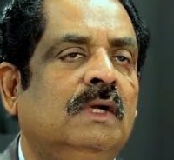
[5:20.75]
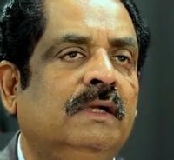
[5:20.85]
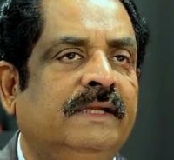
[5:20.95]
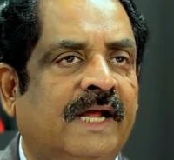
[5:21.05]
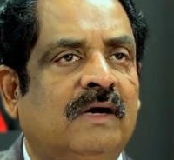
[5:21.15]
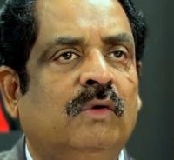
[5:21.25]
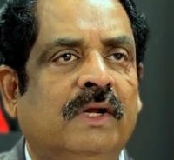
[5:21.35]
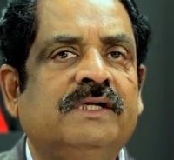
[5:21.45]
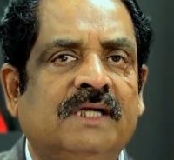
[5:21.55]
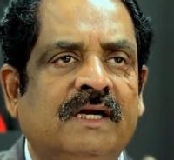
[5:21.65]
their
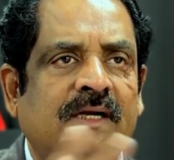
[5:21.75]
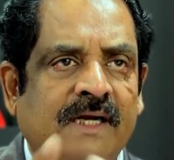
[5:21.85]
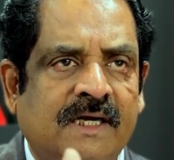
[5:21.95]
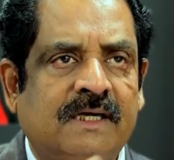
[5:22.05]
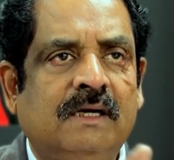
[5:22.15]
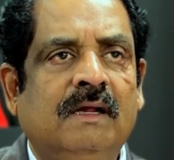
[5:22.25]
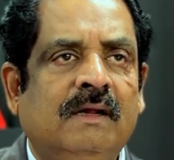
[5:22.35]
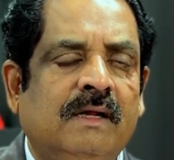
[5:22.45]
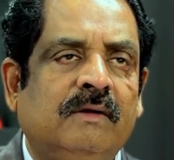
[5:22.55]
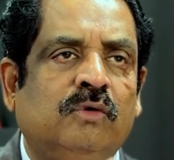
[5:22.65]
location,
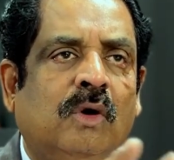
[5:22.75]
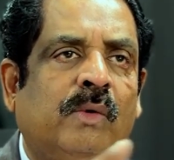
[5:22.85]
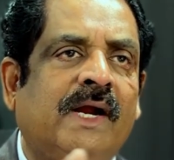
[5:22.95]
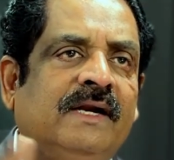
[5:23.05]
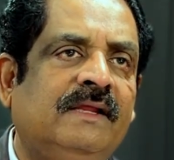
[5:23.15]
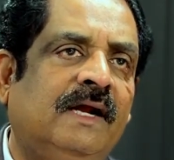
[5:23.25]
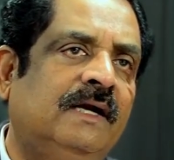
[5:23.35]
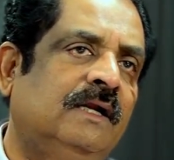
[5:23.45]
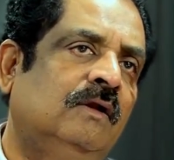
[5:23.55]
to avoid that,